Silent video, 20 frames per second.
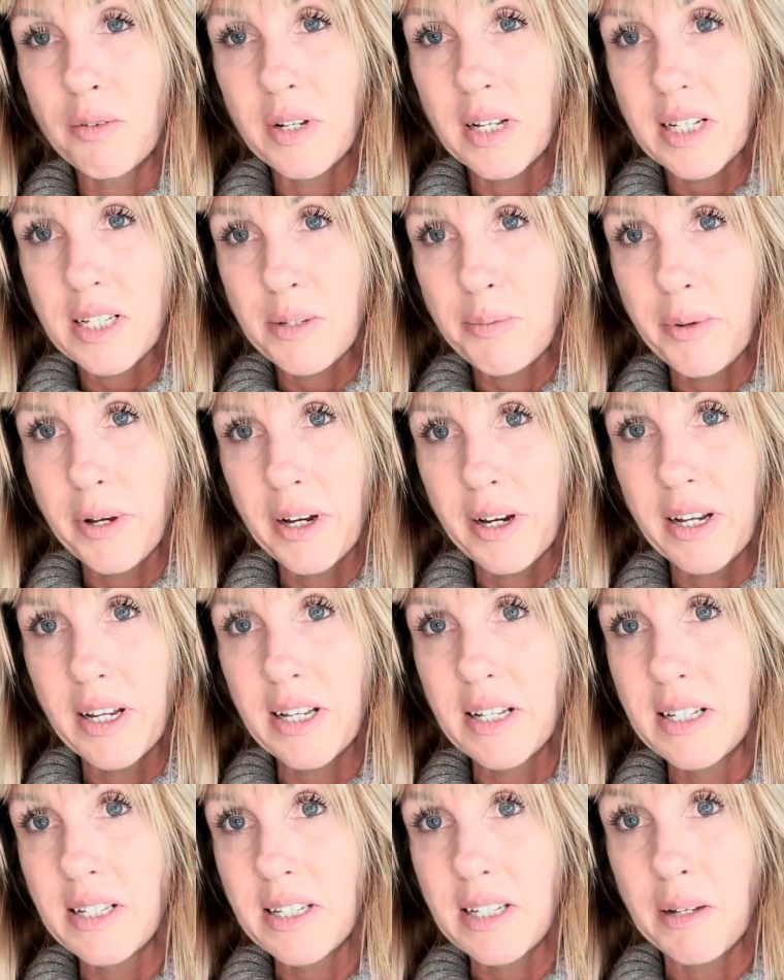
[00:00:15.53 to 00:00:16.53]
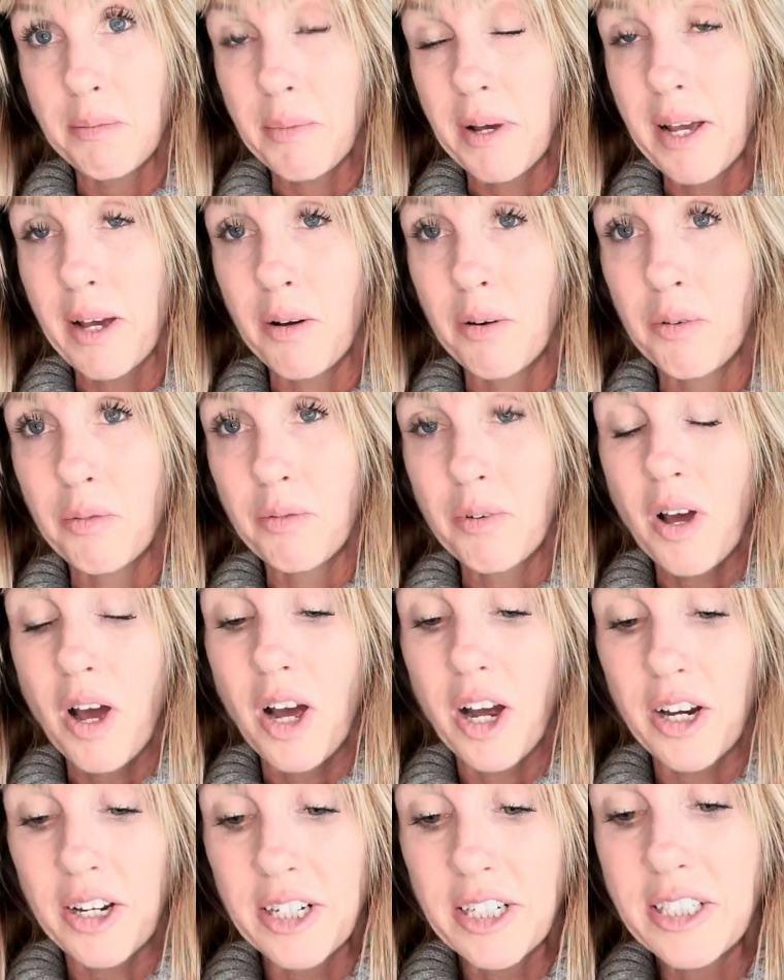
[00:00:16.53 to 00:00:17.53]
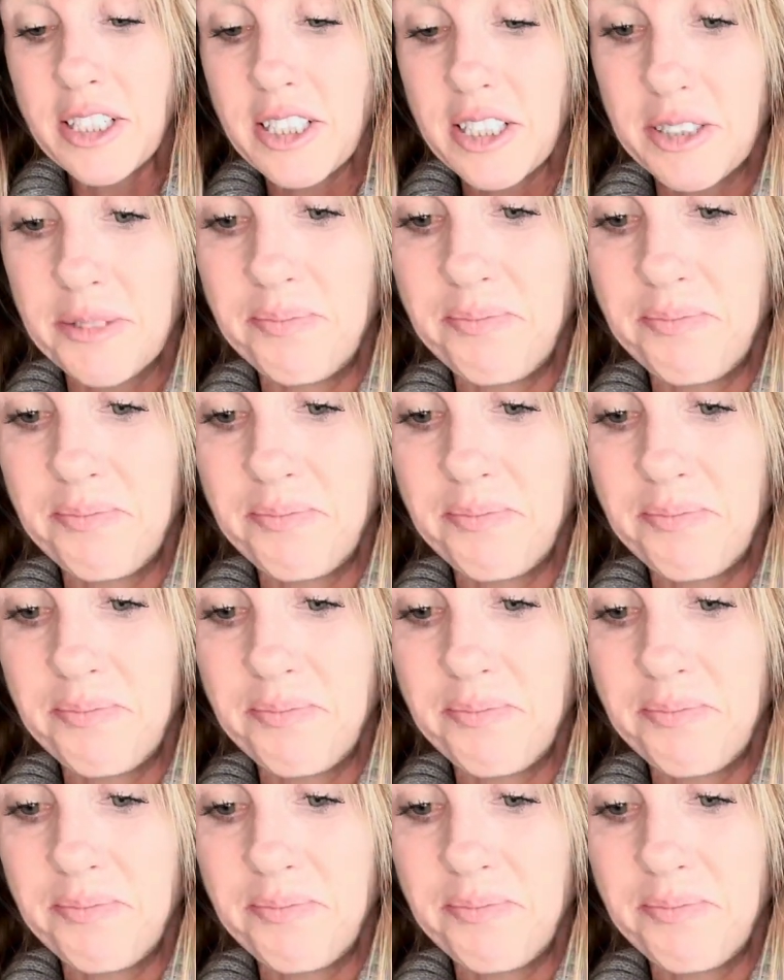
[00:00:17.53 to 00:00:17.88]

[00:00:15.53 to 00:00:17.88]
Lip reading: experience and my own heart,